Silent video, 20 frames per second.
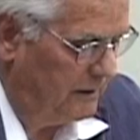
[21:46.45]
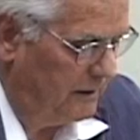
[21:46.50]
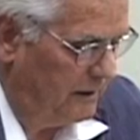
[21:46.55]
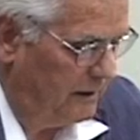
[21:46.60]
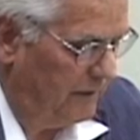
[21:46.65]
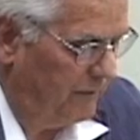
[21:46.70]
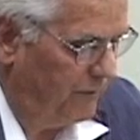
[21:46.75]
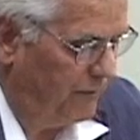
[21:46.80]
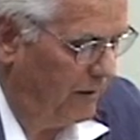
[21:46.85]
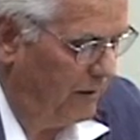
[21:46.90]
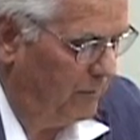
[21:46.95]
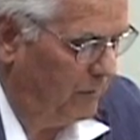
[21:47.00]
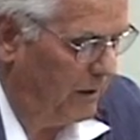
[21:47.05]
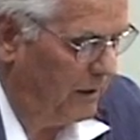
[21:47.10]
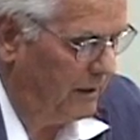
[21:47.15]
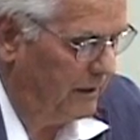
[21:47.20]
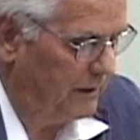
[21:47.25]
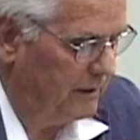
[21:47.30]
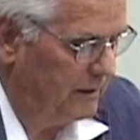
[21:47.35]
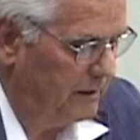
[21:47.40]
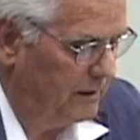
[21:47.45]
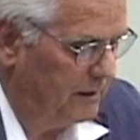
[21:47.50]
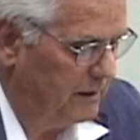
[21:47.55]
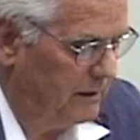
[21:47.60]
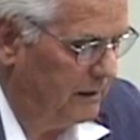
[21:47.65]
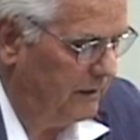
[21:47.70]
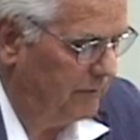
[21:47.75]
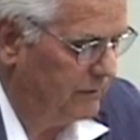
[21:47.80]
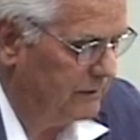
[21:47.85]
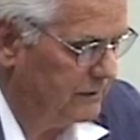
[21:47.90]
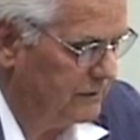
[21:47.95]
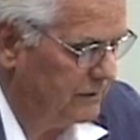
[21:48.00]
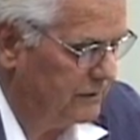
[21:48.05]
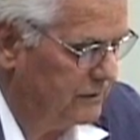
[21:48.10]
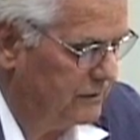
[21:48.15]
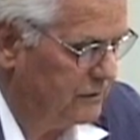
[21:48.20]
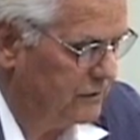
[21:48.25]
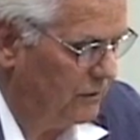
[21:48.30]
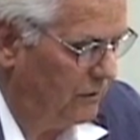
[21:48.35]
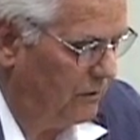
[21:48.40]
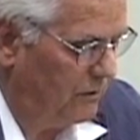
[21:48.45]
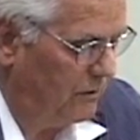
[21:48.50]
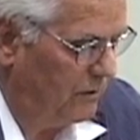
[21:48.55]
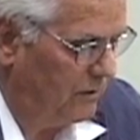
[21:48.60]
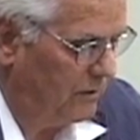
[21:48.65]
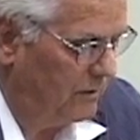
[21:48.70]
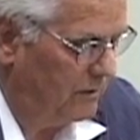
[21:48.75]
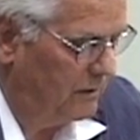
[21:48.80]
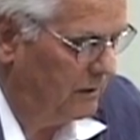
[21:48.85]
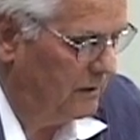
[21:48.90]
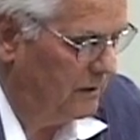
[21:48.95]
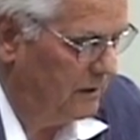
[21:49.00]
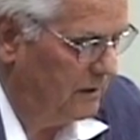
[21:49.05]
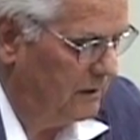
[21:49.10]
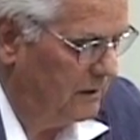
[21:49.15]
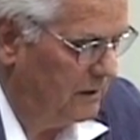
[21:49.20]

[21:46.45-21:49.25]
and if they might give us a song